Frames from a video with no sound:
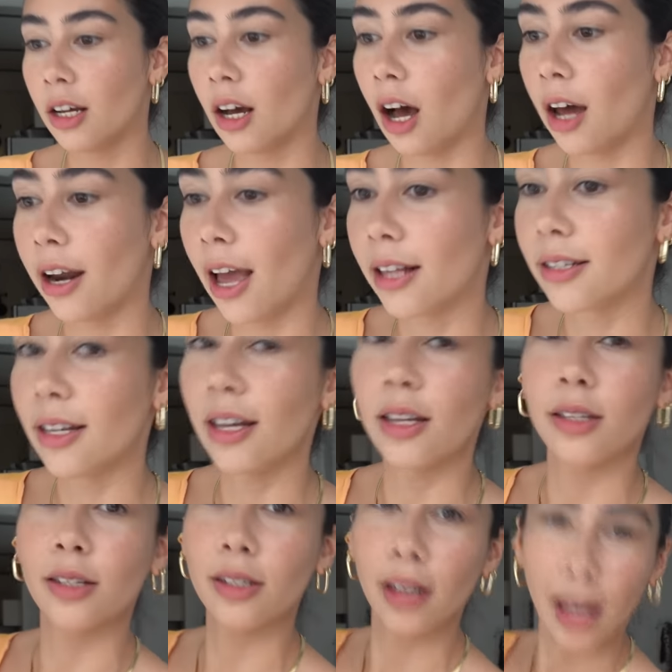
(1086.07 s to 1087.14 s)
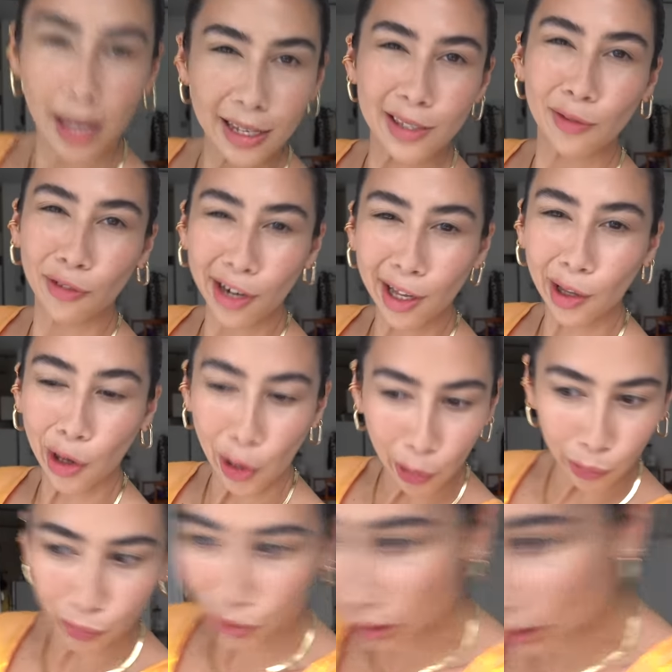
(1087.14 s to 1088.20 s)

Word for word: on Etsy is, is a real hoot.